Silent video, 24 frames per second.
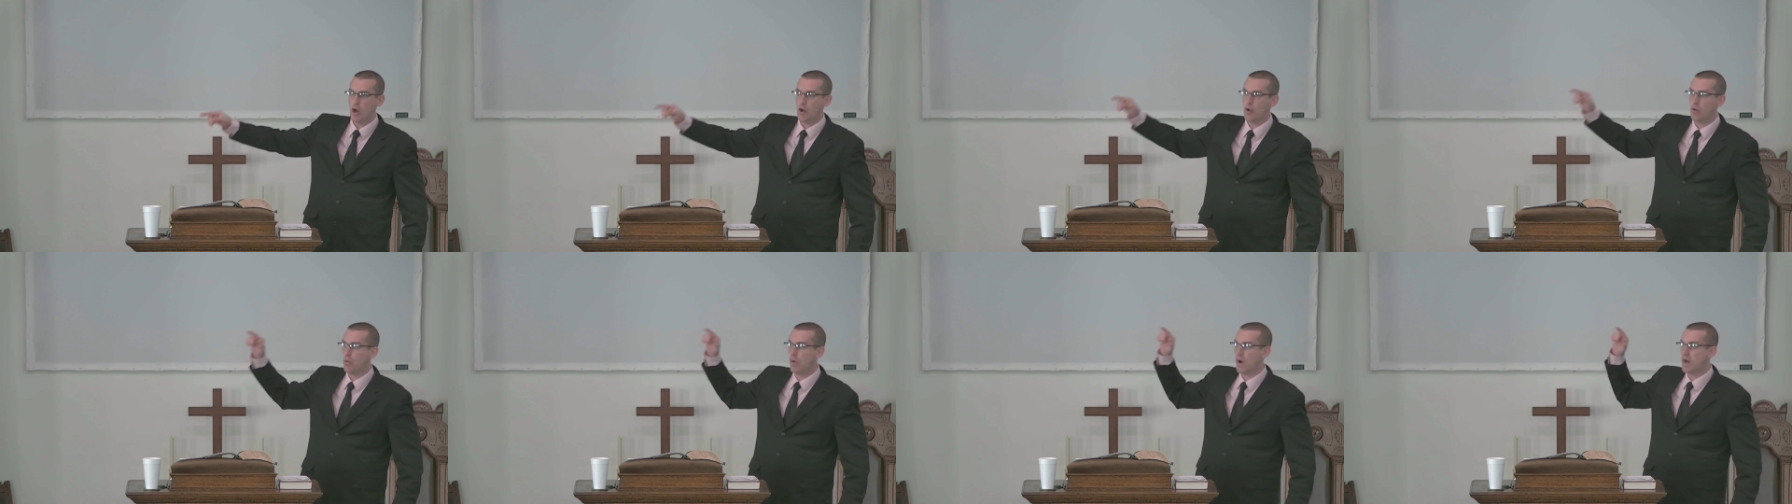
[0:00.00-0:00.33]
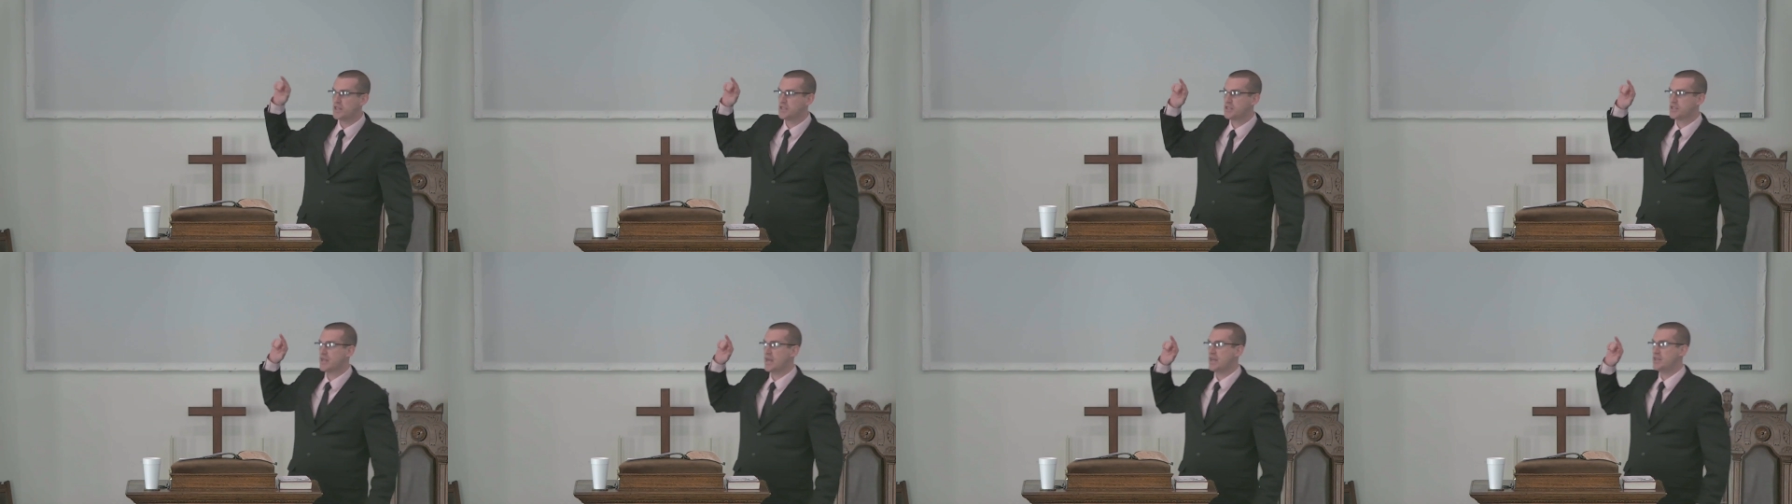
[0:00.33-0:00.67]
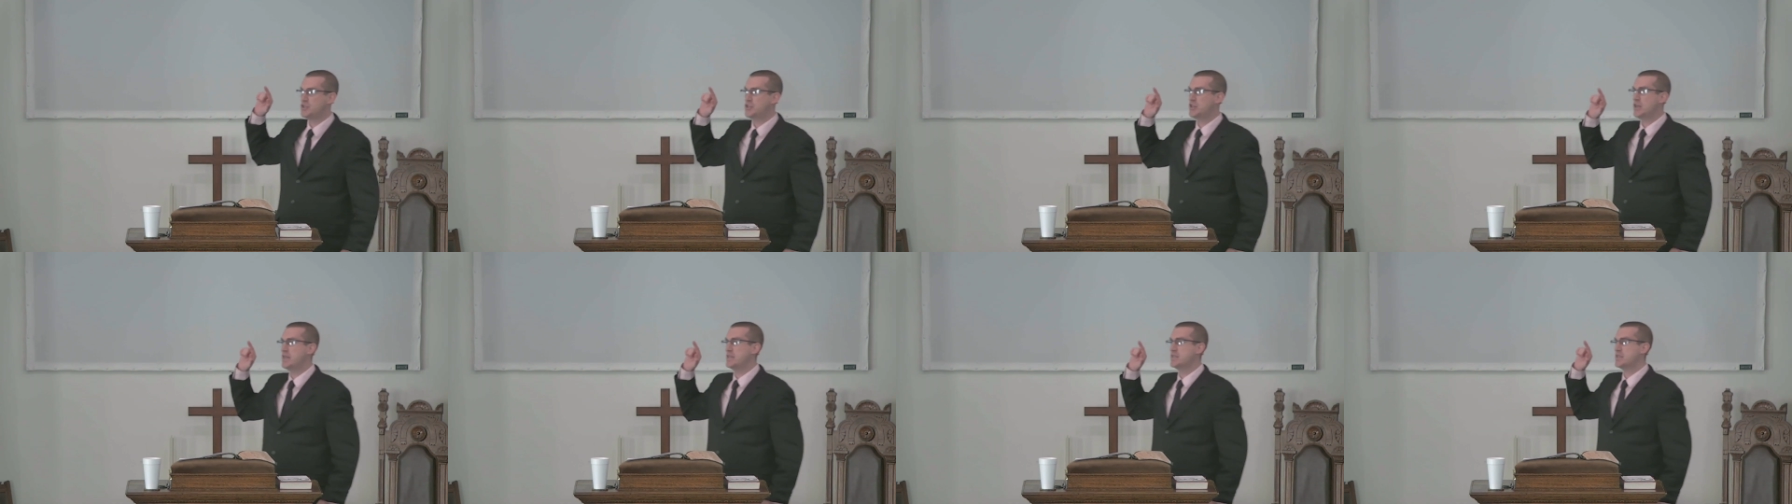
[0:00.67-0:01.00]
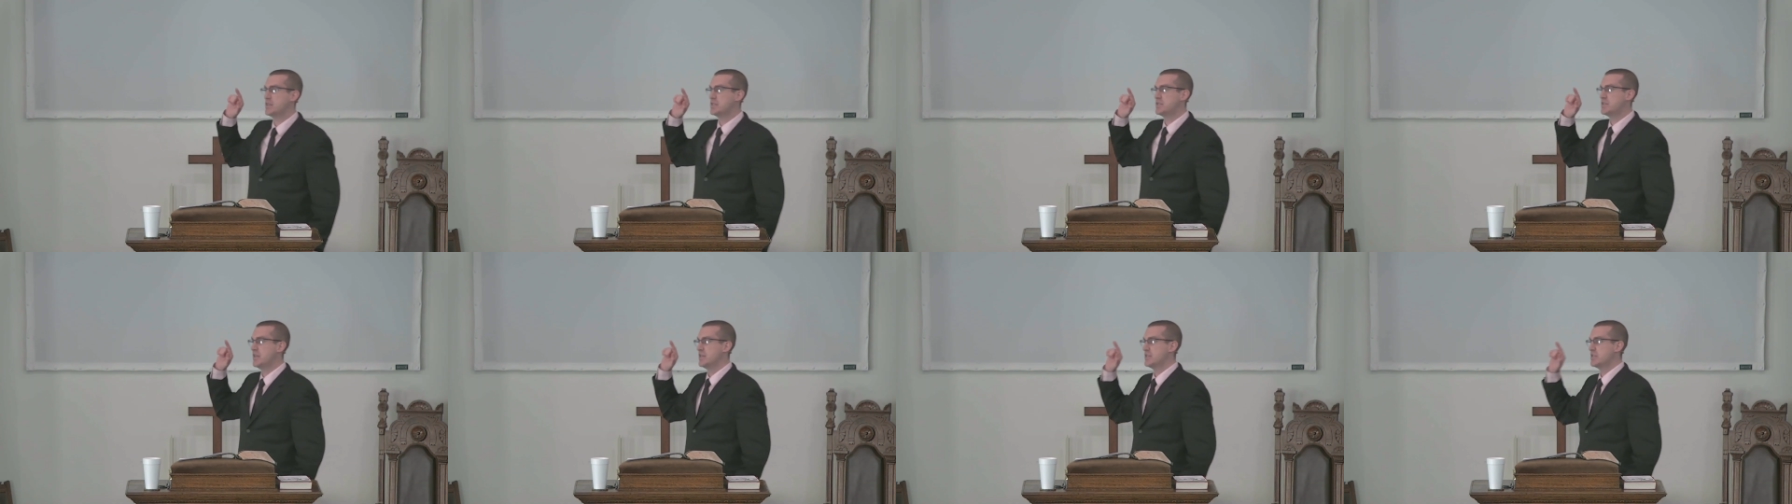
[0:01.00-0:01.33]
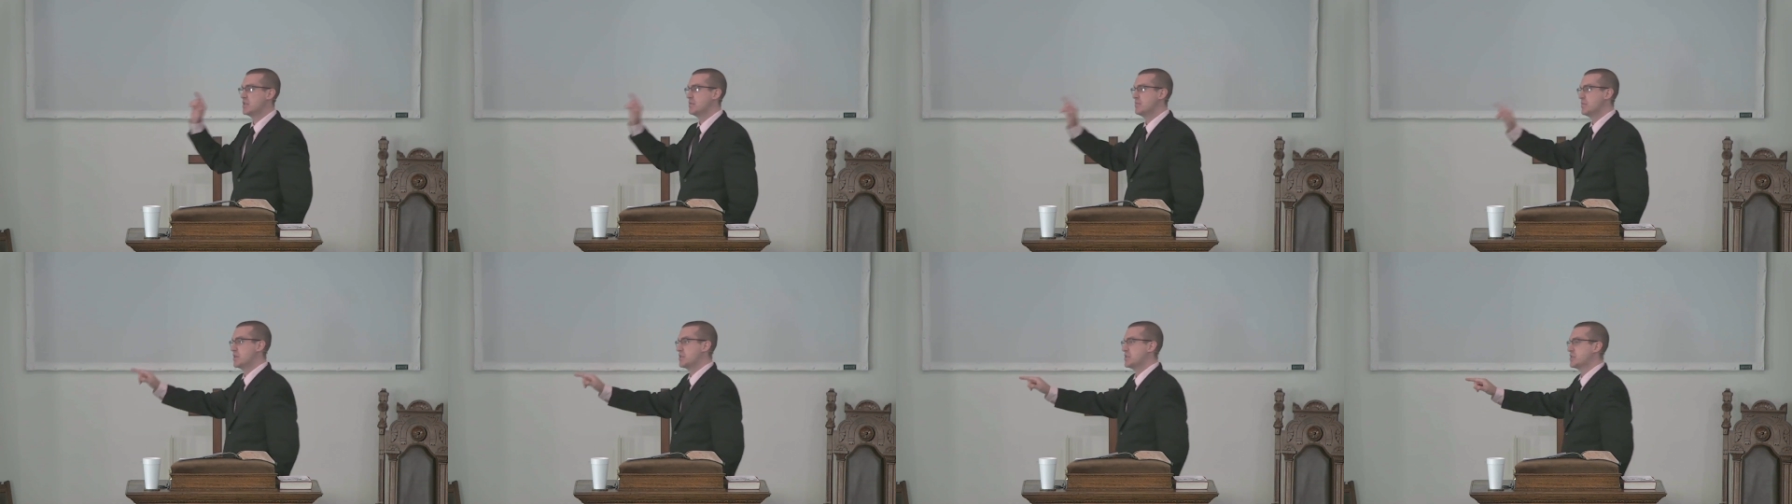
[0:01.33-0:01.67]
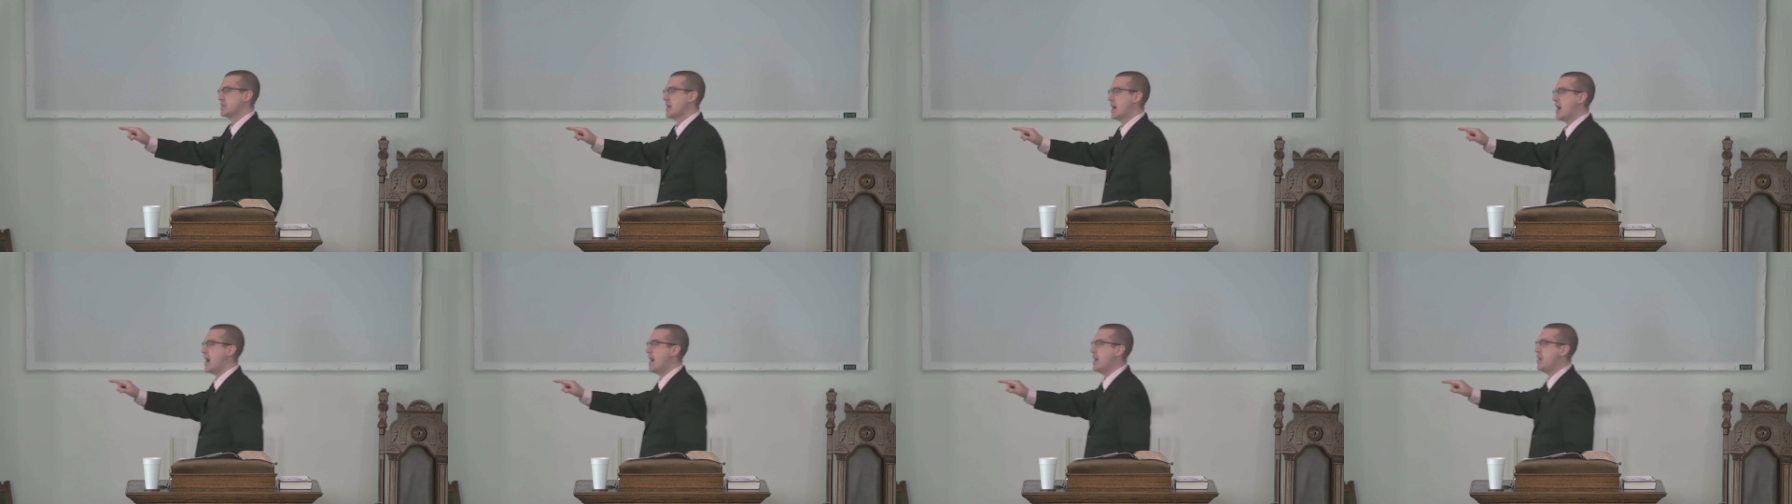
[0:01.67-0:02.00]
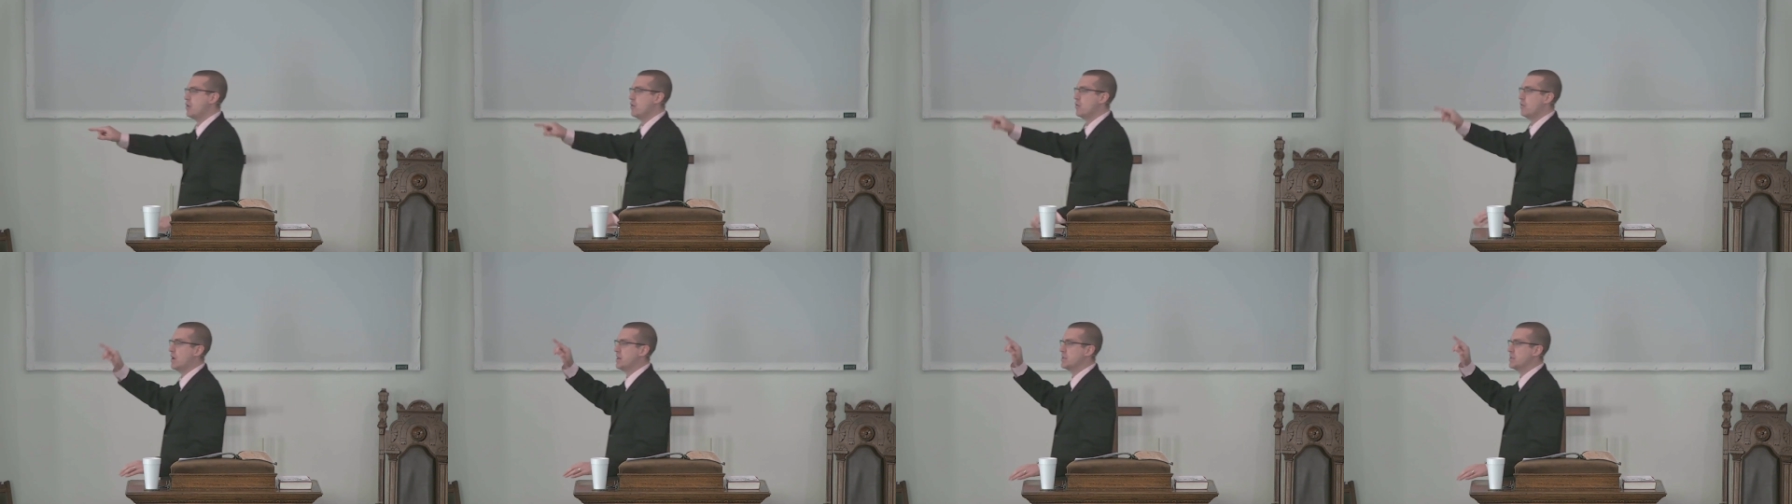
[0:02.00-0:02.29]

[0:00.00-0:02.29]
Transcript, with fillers: who once said Jesus is the Messiah,